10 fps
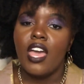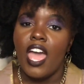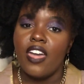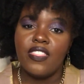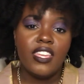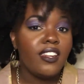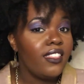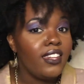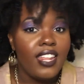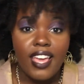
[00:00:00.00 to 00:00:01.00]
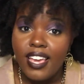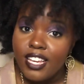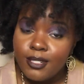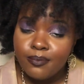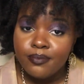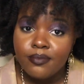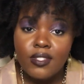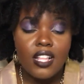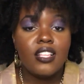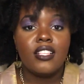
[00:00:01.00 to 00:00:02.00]
at the end of the day,
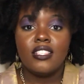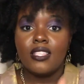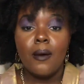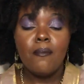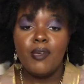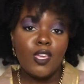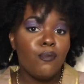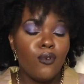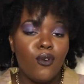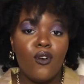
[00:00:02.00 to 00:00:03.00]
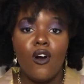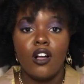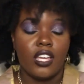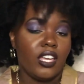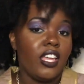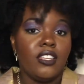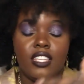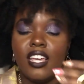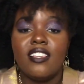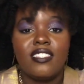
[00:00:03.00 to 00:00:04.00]
some people can
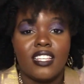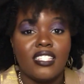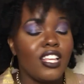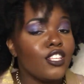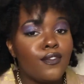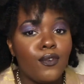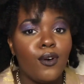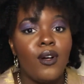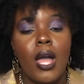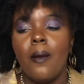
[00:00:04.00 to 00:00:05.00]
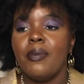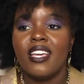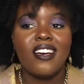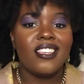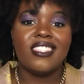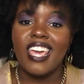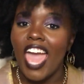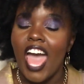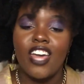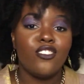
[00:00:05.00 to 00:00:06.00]
get successful because they
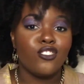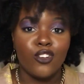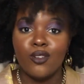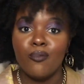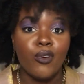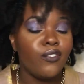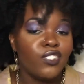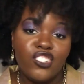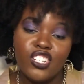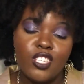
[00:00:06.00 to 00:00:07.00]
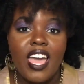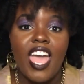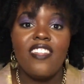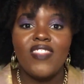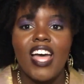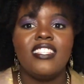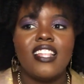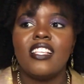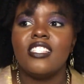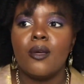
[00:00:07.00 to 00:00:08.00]
had certain privileges, and that's
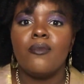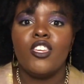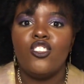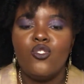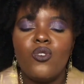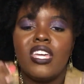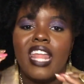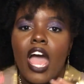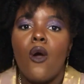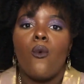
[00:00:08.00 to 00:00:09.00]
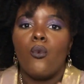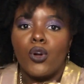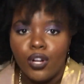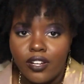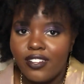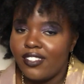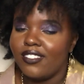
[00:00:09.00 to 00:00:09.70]
not something you can outwork.